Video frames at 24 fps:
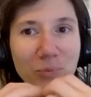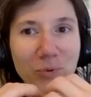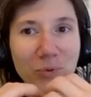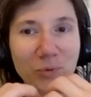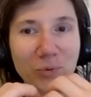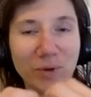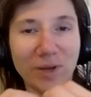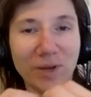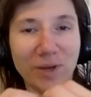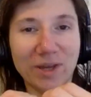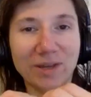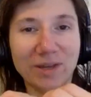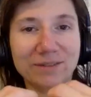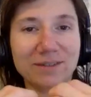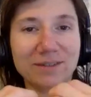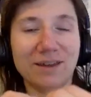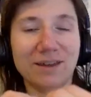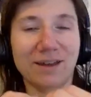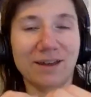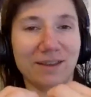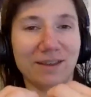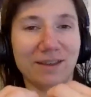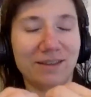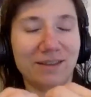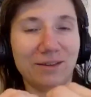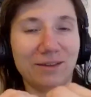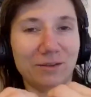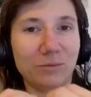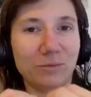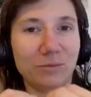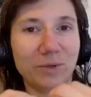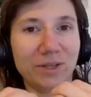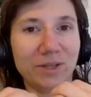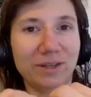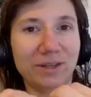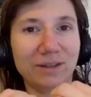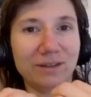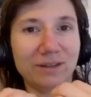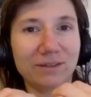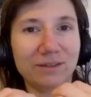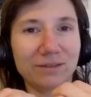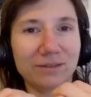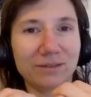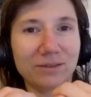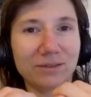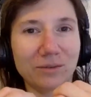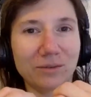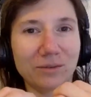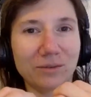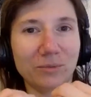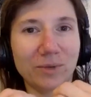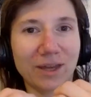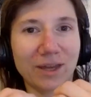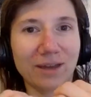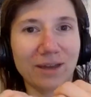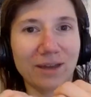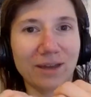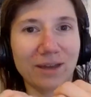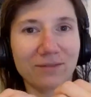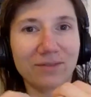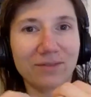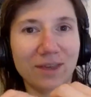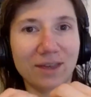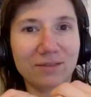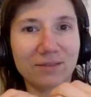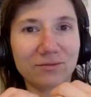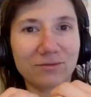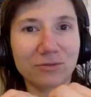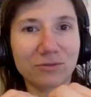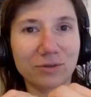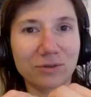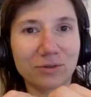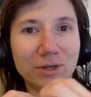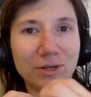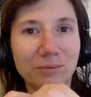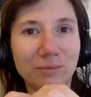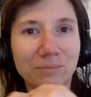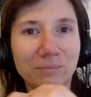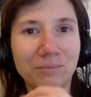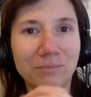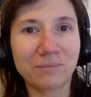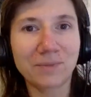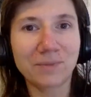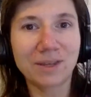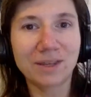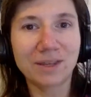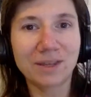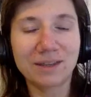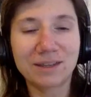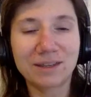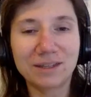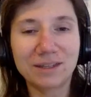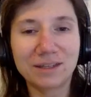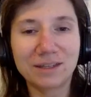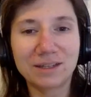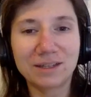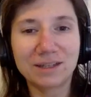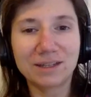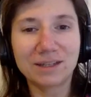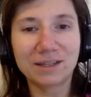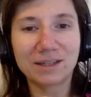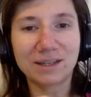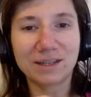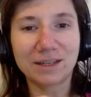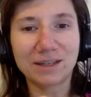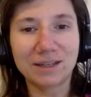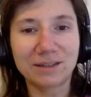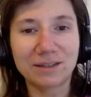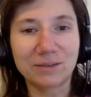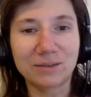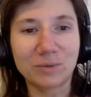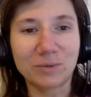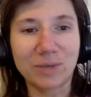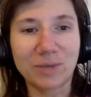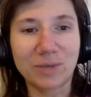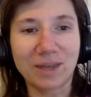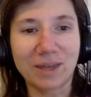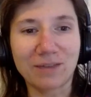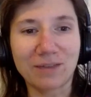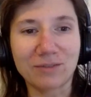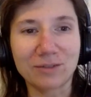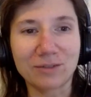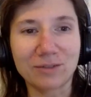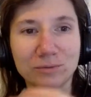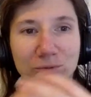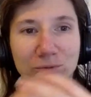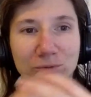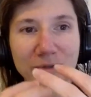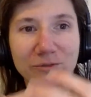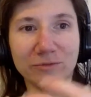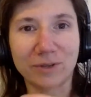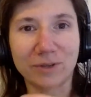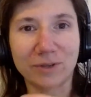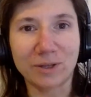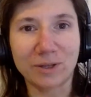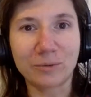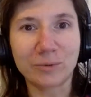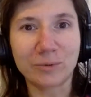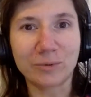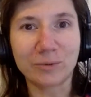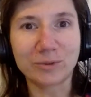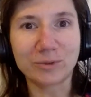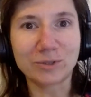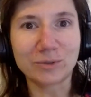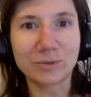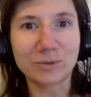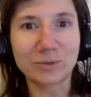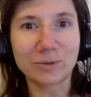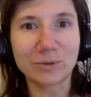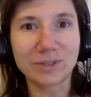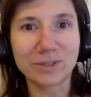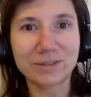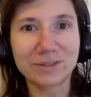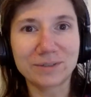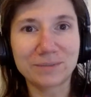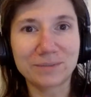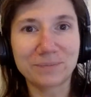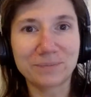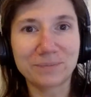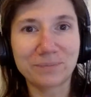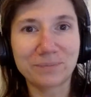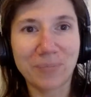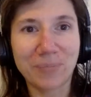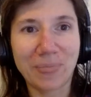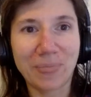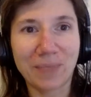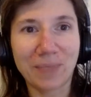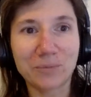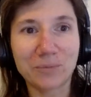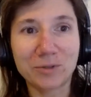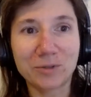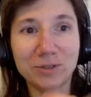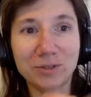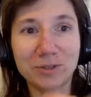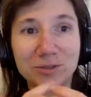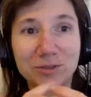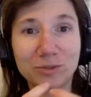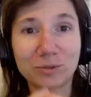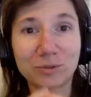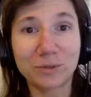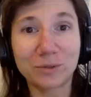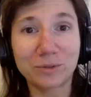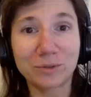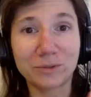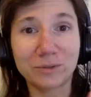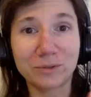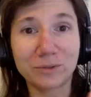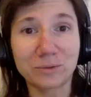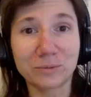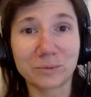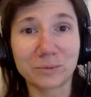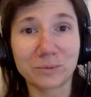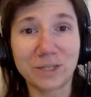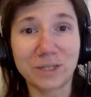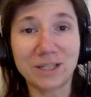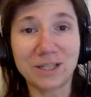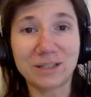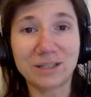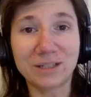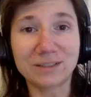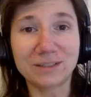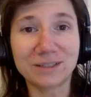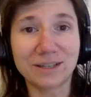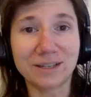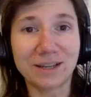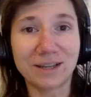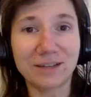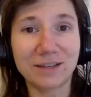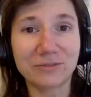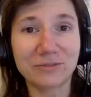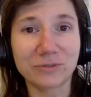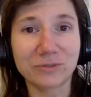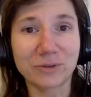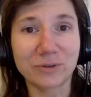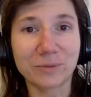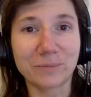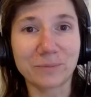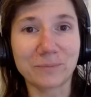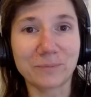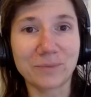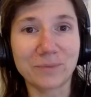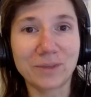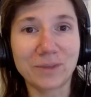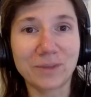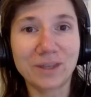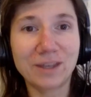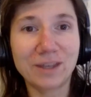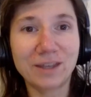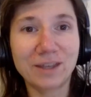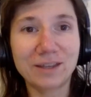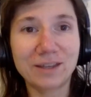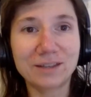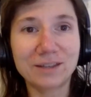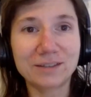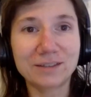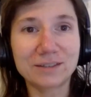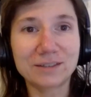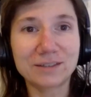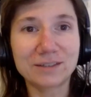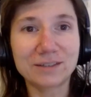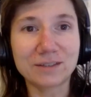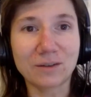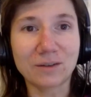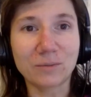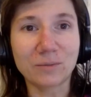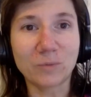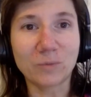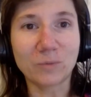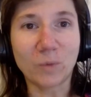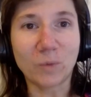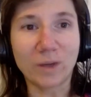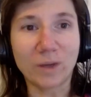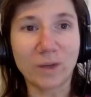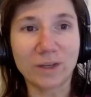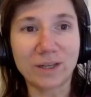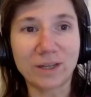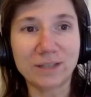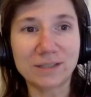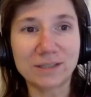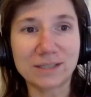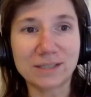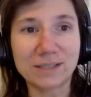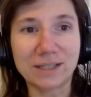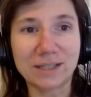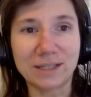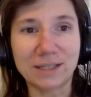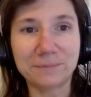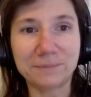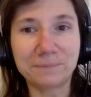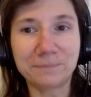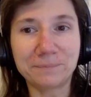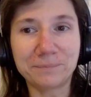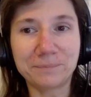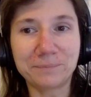praise God that we have that freedom and that we have his word available to us. I'm going to do a little reading today from Psalm 118.